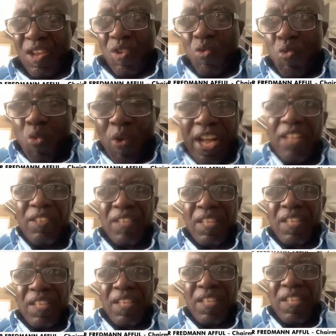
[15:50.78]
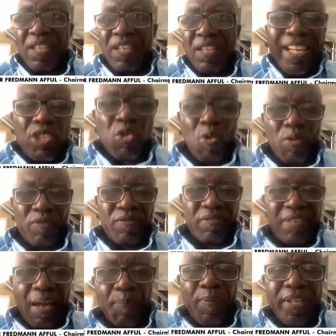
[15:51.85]
We went to Plecho.
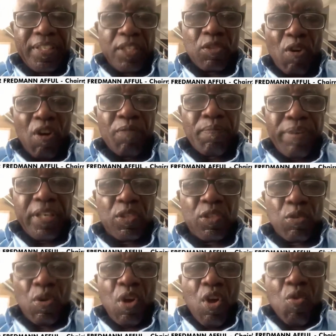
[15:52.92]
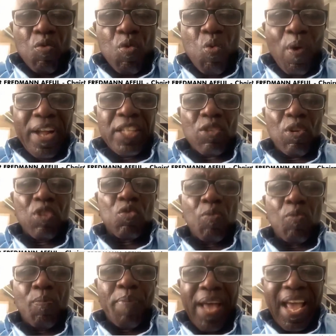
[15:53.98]
That place is called Plecho. We went
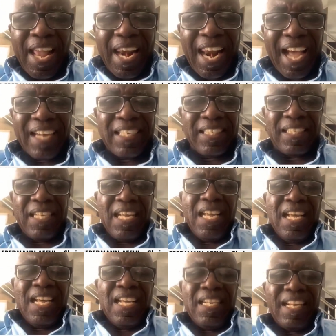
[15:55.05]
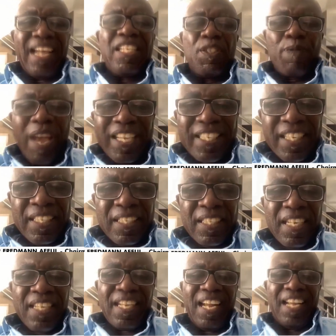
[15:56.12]
onto bare land that is virgin,
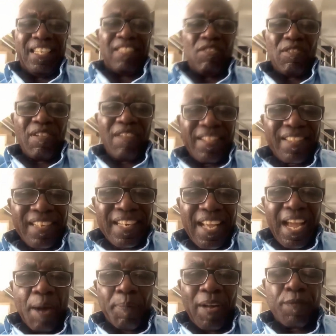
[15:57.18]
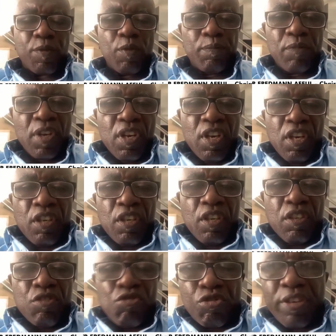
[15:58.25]
that has nothing there apart from
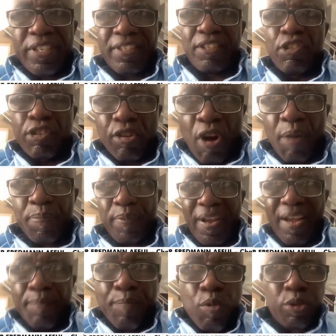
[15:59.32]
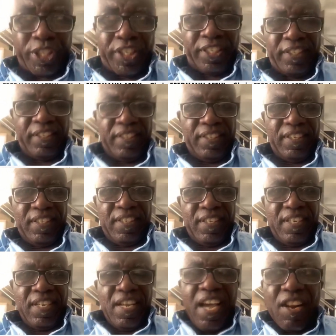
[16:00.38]
trees, shrub, and bush.
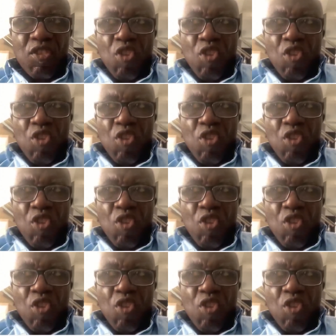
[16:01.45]
And